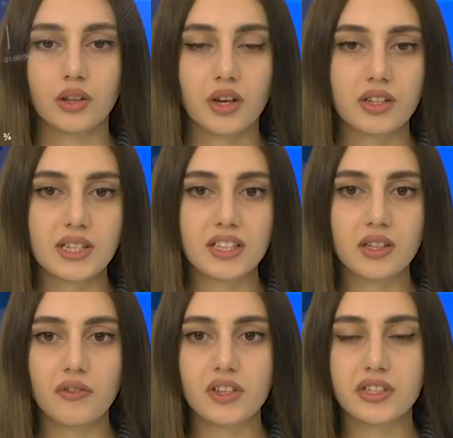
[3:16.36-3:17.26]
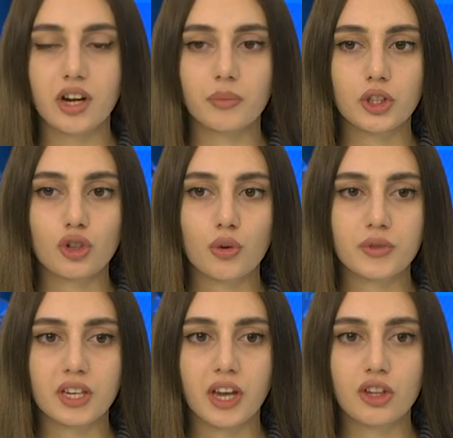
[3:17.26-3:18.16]
The Artsakh Defense Army
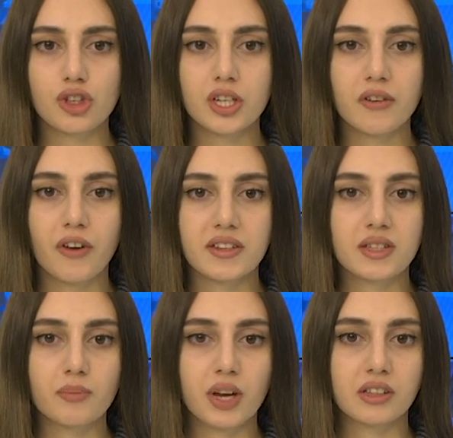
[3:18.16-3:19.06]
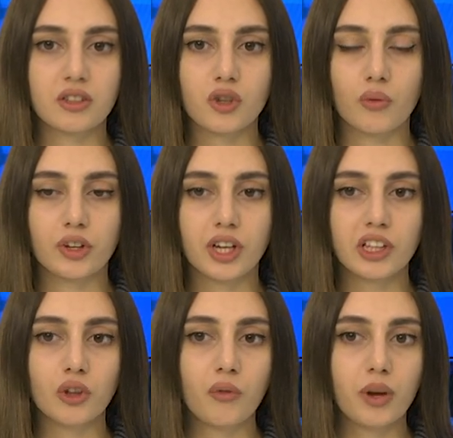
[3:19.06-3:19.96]
troops engaged in defensive battles
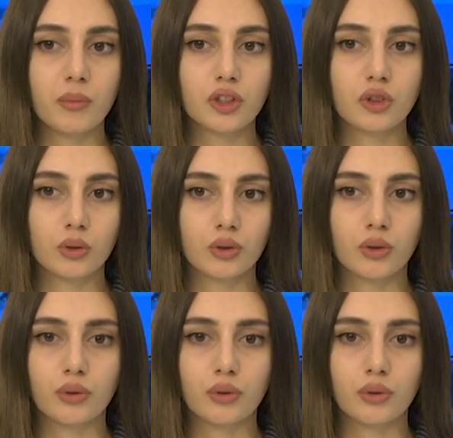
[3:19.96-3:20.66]
overnight November 2 to